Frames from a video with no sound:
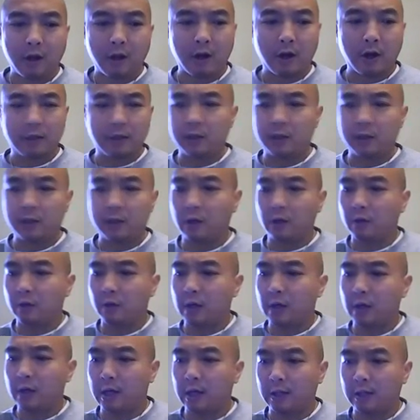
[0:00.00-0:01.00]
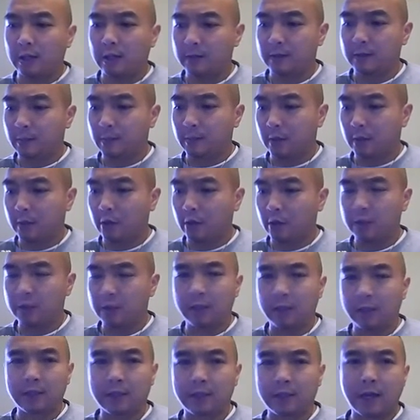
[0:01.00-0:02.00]
All right. So I'm going to go
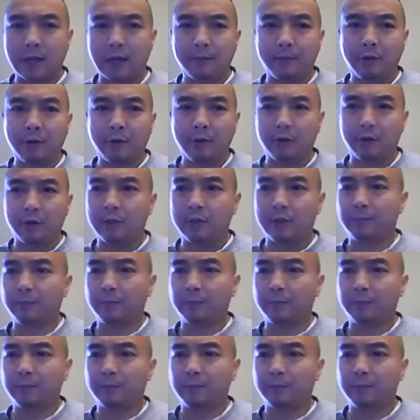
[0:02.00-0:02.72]
to the top here and